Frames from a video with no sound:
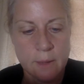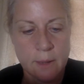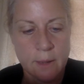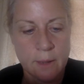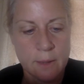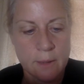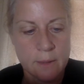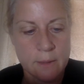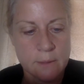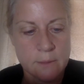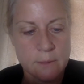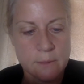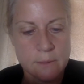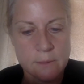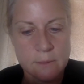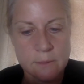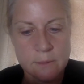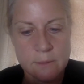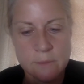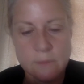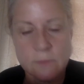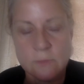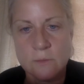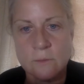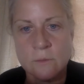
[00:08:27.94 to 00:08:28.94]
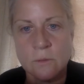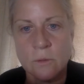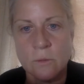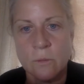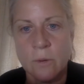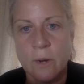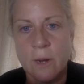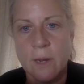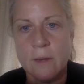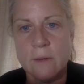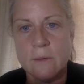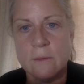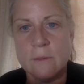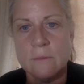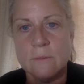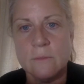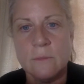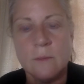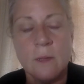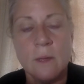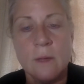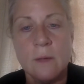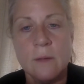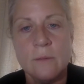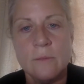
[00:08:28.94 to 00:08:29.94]
and this great
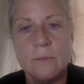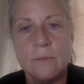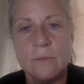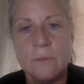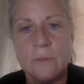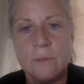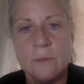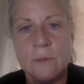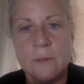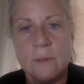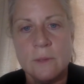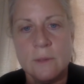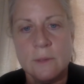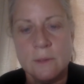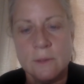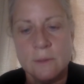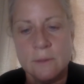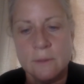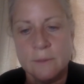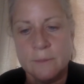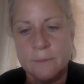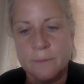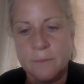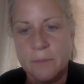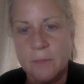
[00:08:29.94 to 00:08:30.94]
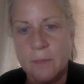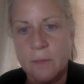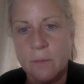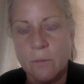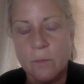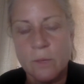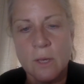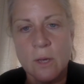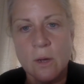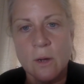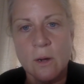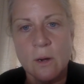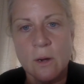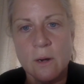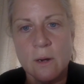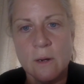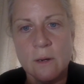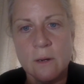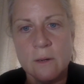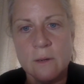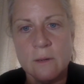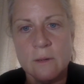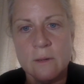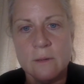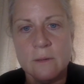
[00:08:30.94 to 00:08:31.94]
love that we
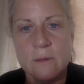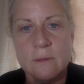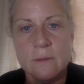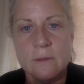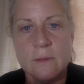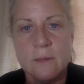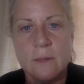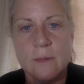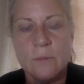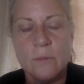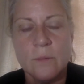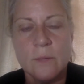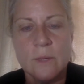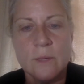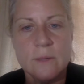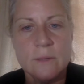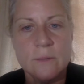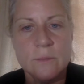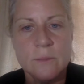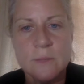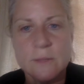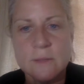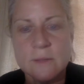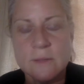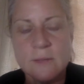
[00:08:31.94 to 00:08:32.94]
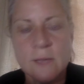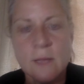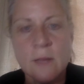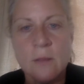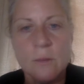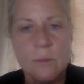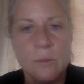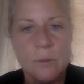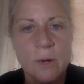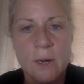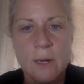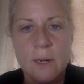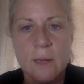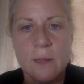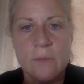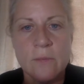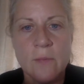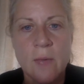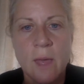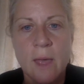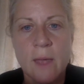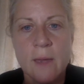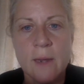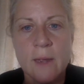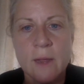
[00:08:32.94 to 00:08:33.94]
are. And we can be celebrating
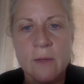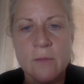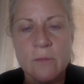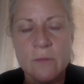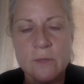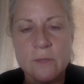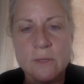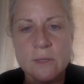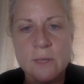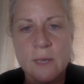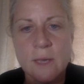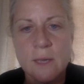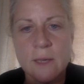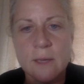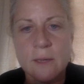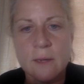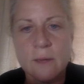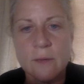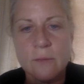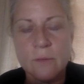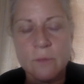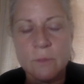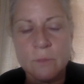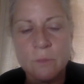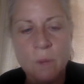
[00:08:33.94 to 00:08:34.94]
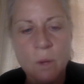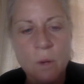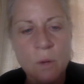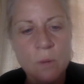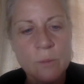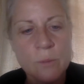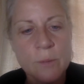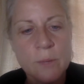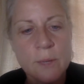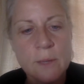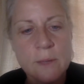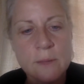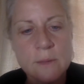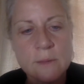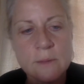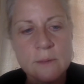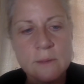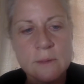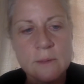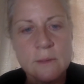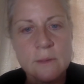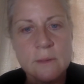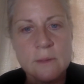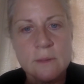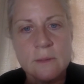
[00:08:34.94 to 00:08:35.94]
that every day and every moment,
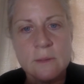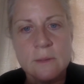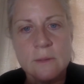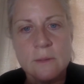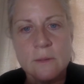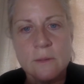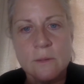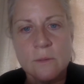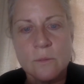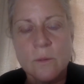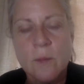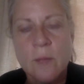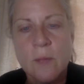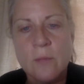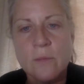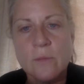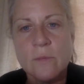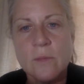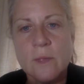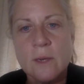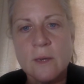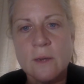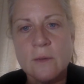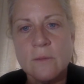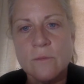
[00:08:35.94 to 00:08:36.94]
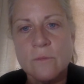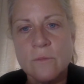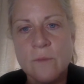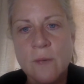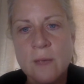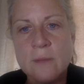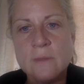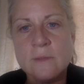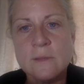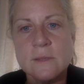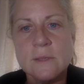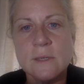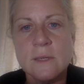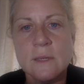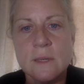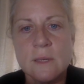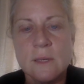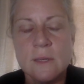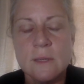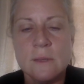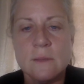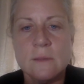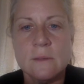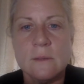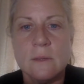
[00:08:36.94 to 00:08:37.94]
rather than investing
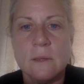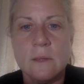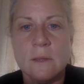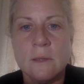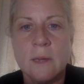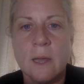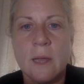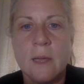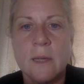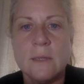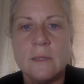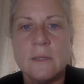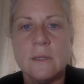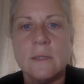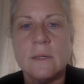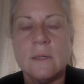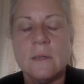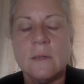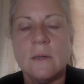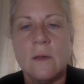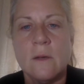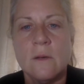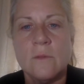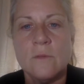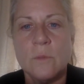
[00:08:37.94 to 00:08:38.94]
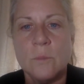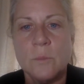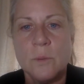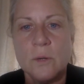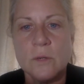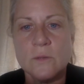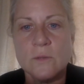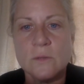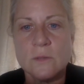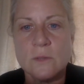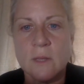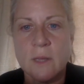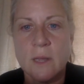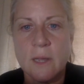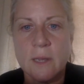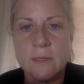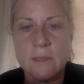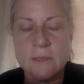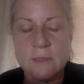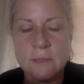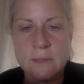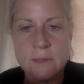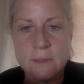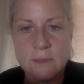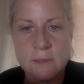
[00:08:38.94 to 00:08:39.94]
in an idea of a personal
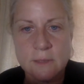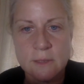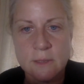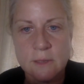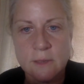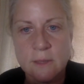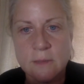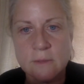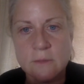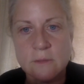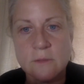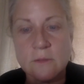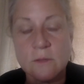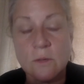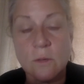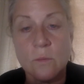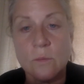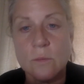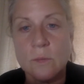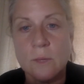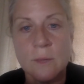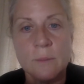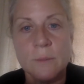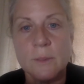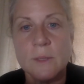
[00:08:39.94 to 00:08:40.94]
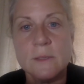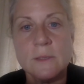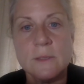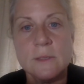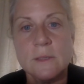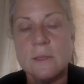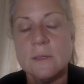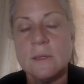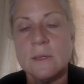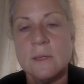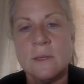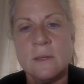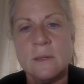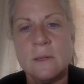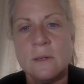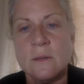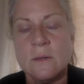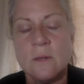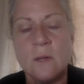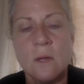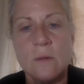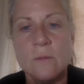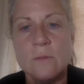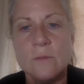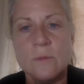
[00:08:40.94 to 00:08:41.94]
identity that's so limited and
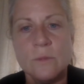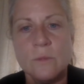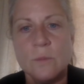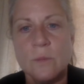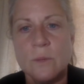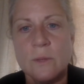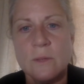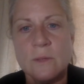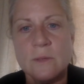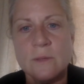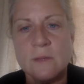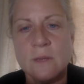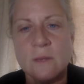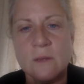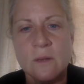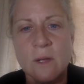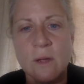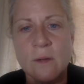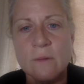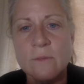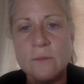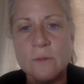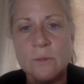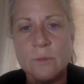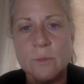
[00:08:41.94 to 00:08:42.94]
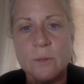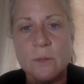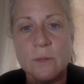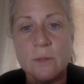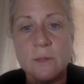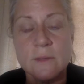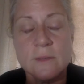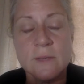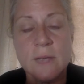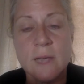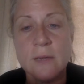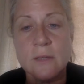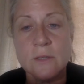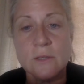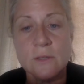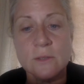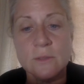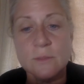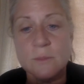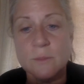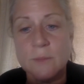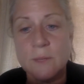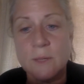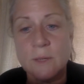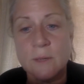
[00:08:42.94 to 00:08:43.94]
uncomfortable. It's uncomfortable. It's
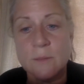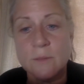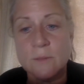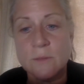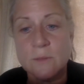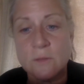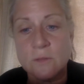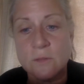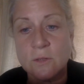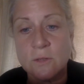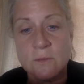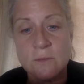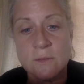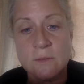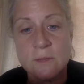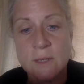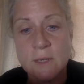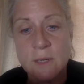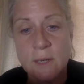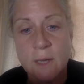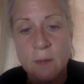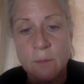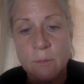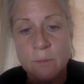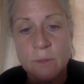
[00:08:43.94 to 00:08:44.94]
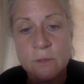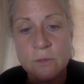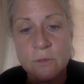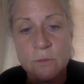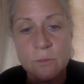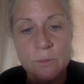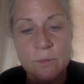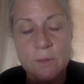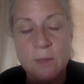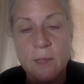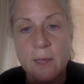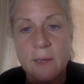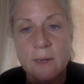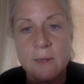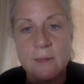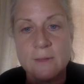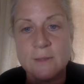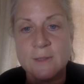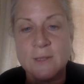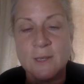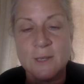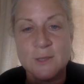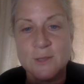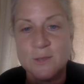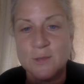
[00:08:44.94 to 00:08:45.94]
actually start seeing how miserable that
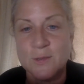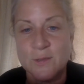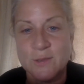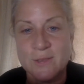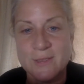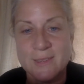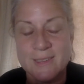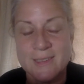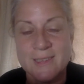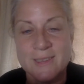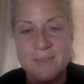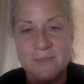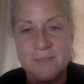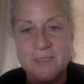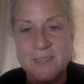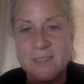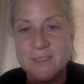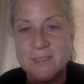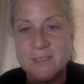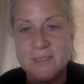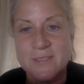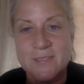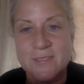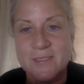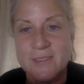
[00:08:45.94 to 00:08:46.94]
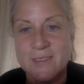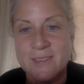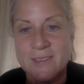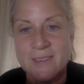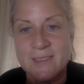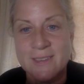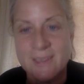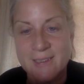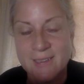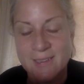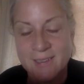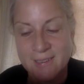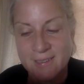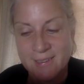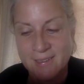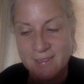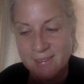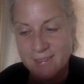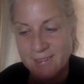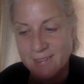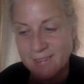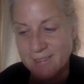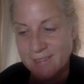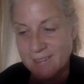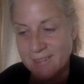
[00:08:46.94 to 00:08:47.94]
is. It's really miserable.
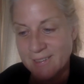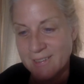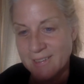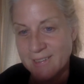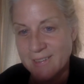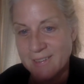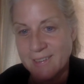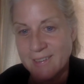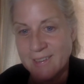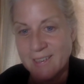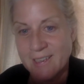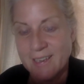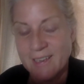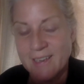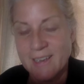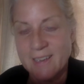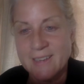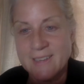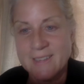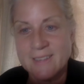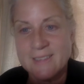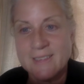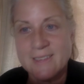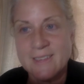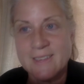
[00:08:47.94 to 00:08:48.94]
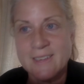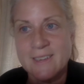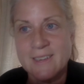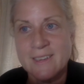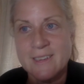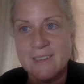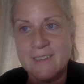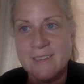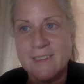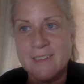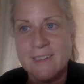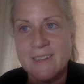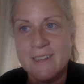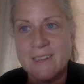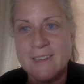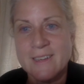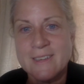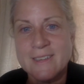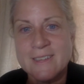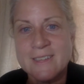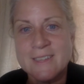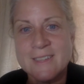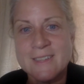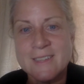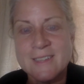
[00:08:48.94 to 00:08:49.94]
And
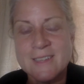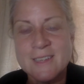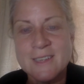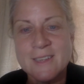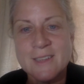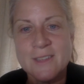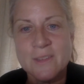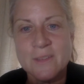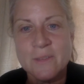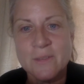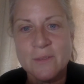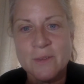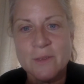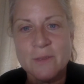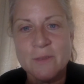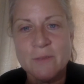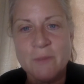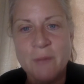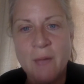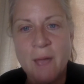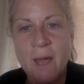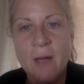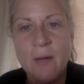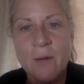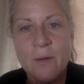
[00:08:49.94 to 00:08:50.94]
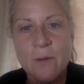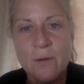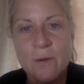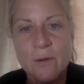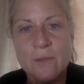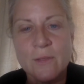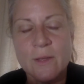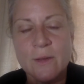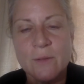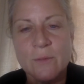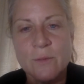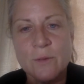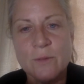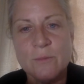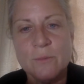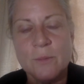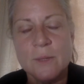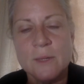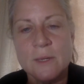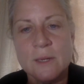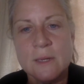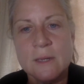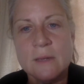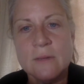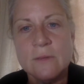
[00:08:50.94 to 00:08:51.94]
to see the real power that we've
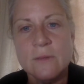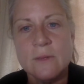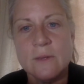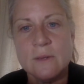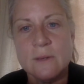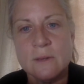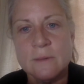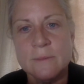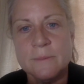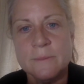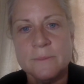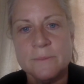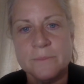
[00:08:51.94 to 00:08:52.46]
been given